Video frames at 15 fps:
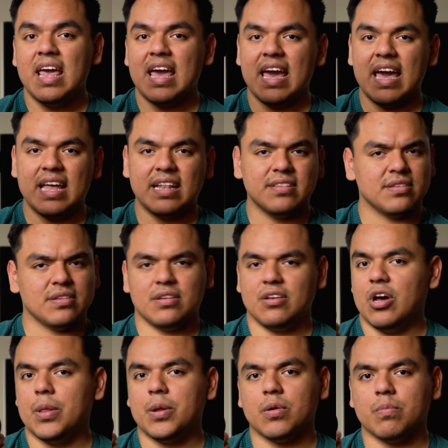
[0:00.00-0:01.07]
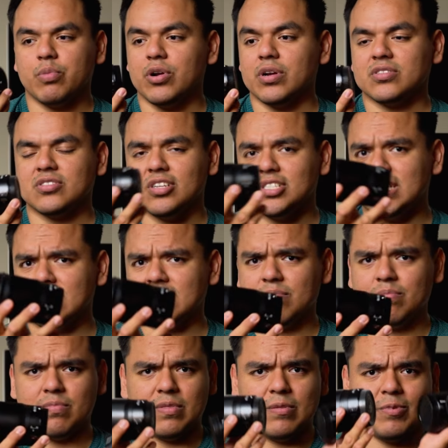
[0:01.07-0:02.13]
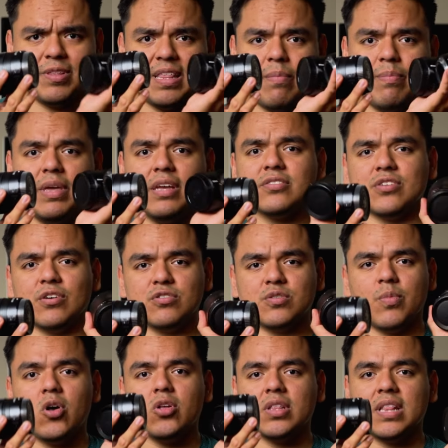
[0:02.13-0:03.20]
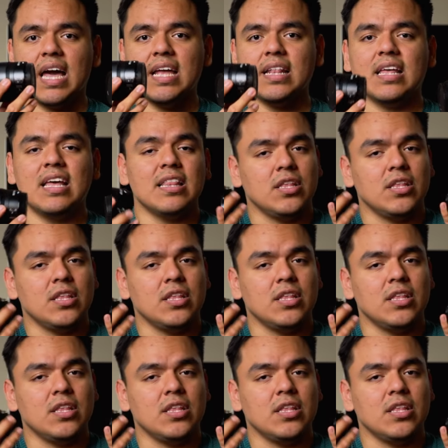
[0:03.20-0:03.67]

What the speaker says: And other perks such as with them being so small and light,